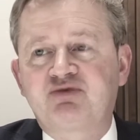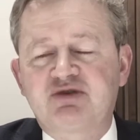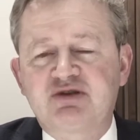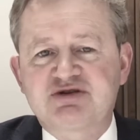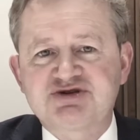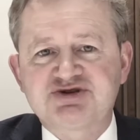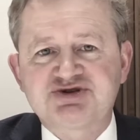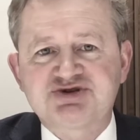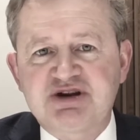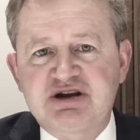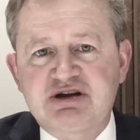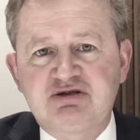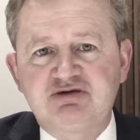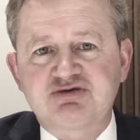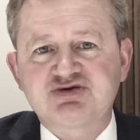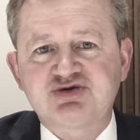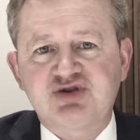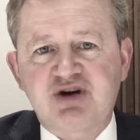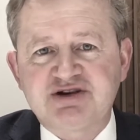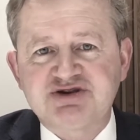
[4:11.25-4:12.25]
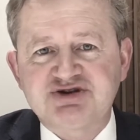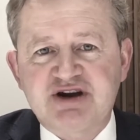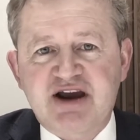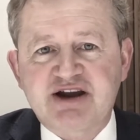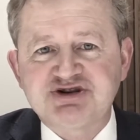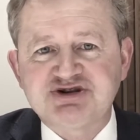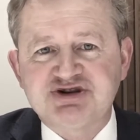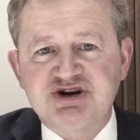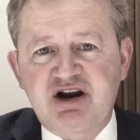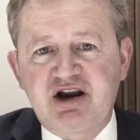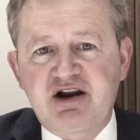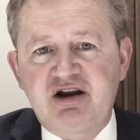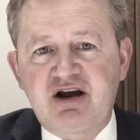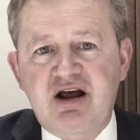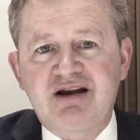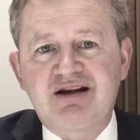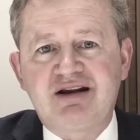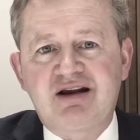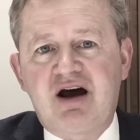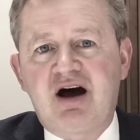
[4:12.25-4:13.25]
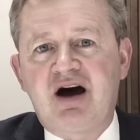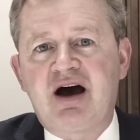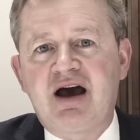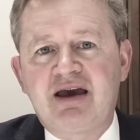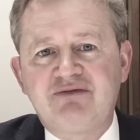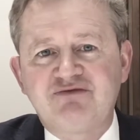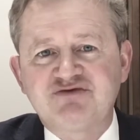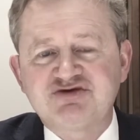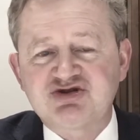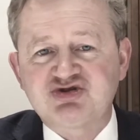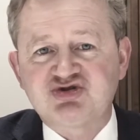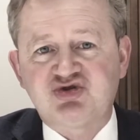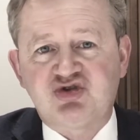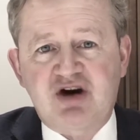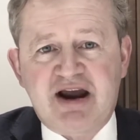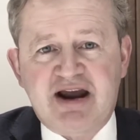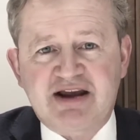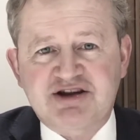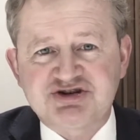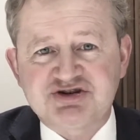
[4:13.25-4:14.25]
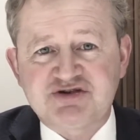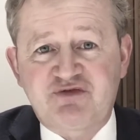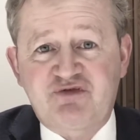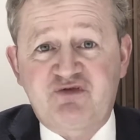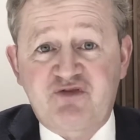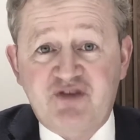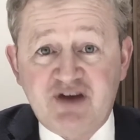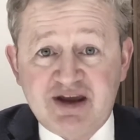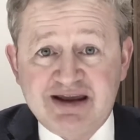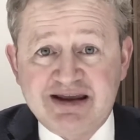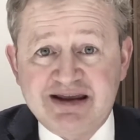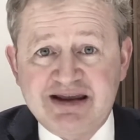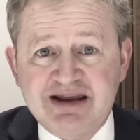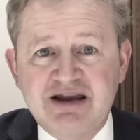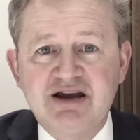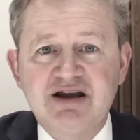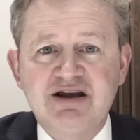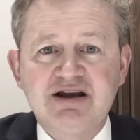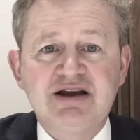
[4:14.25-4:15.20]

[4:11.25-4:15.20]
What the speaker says: single transaction in our lives attracts a fee.